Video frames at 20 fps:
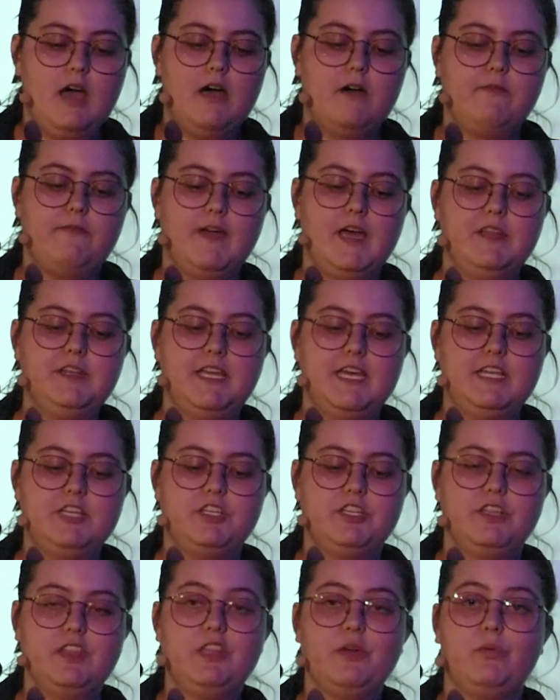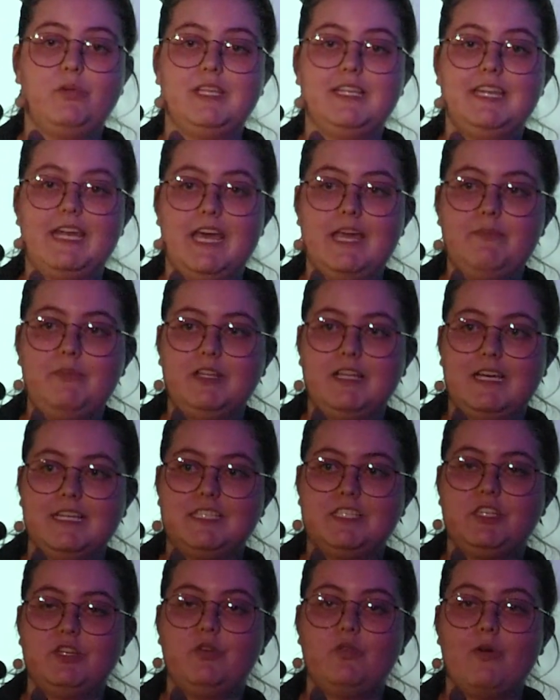A foundation that will enable
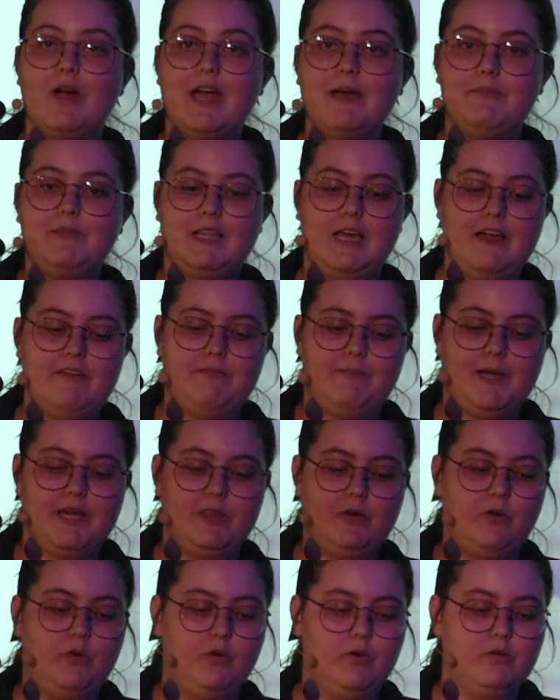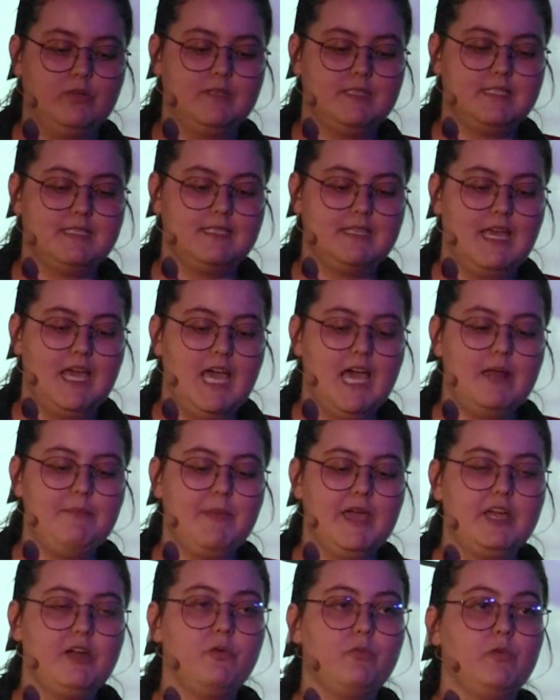us to grab life by the horns and
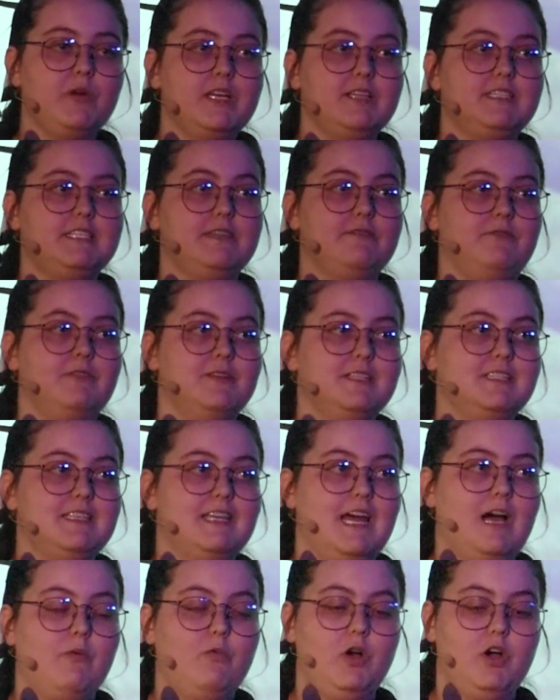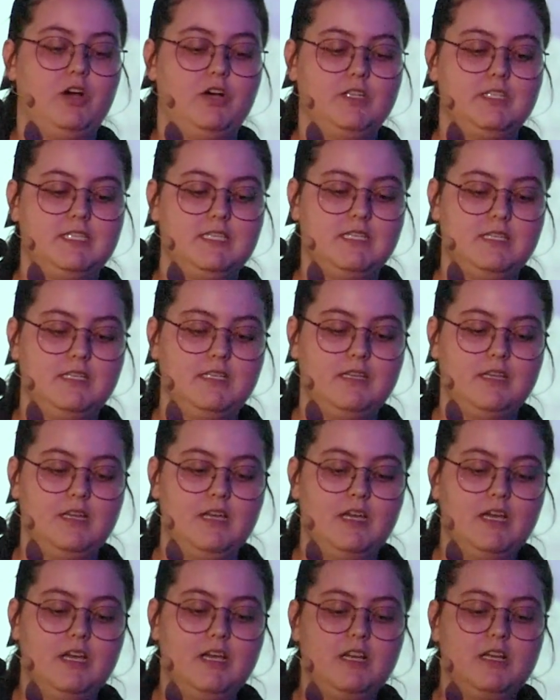make a real difference in our world.
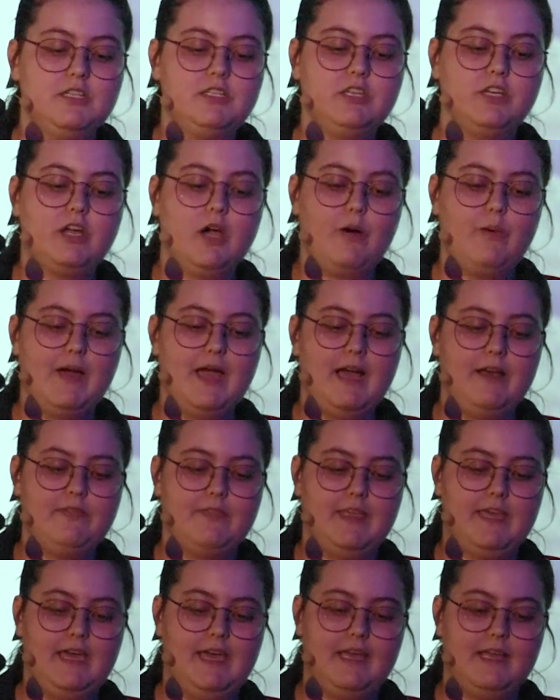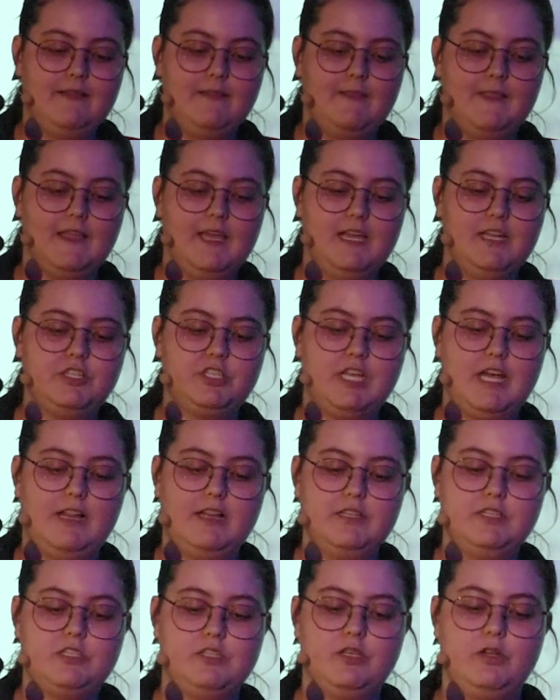To go out there and
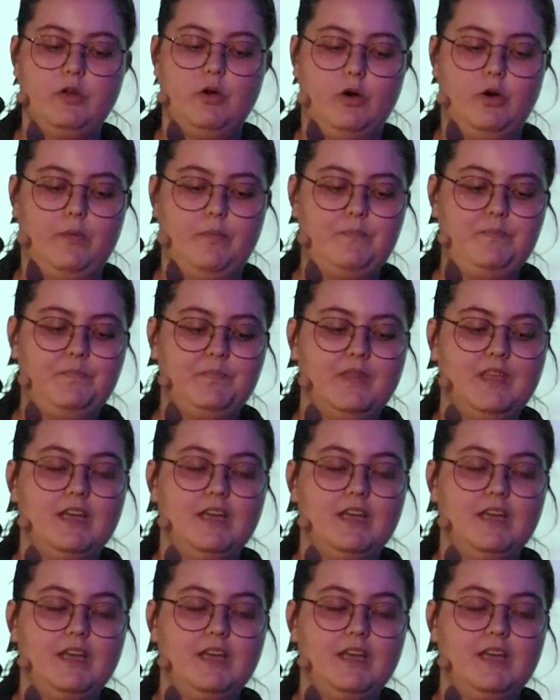challenge the norm.